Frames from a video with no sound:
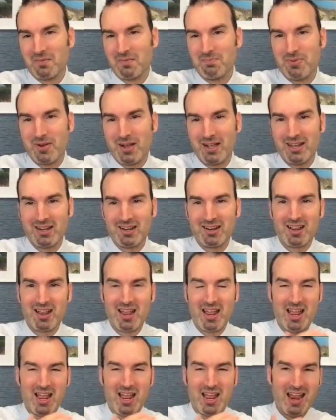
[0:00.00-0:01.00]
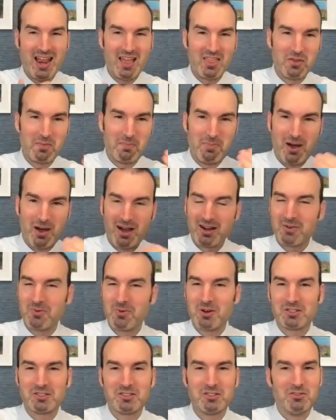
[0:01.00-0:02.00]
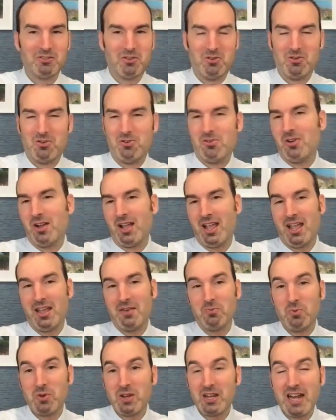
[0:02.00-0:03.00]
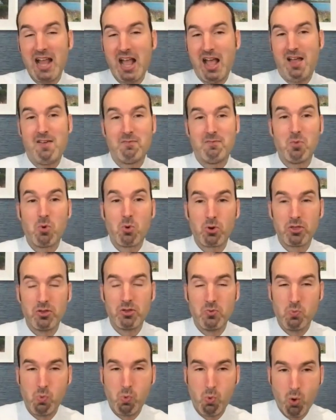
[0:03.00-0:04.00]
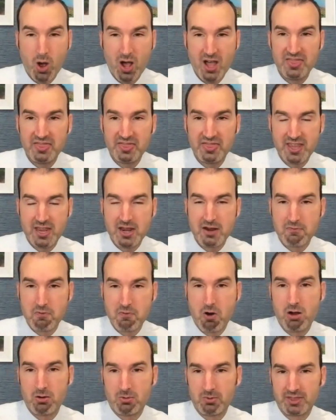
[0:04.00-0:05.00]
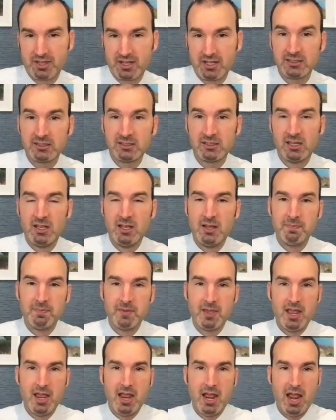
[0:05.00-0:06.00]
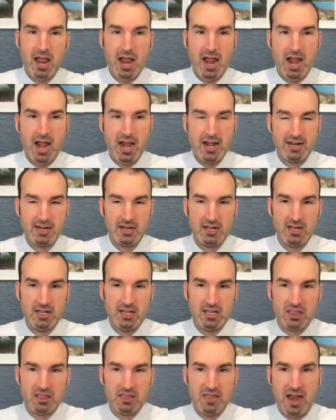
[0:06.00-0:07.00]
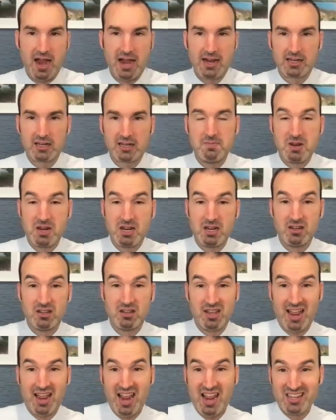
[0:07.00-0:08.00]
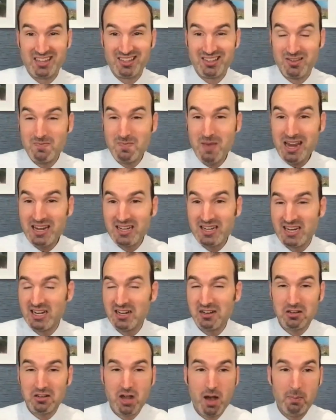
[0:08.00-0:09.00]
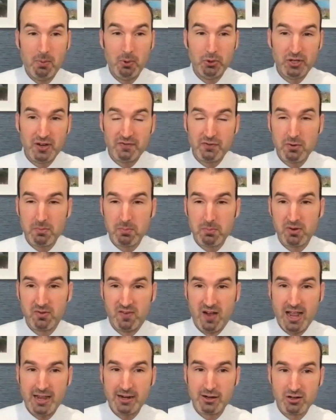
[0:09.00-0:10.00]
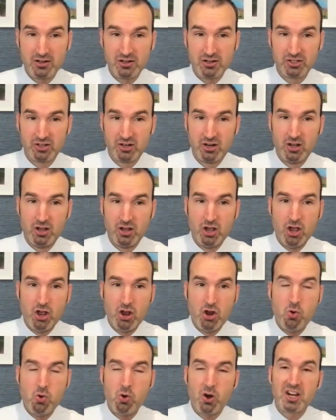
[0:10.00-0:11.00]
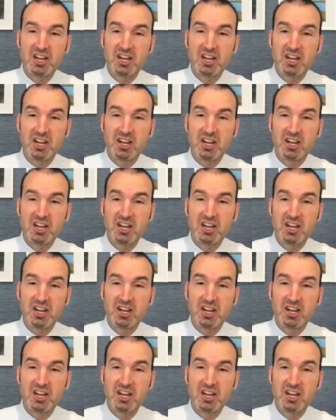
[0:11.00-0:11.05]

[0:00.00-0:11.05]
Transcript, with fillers: but the body works as a whole and we can have more than one thing wrong with us and that can mean hey you may need a couple different providers who are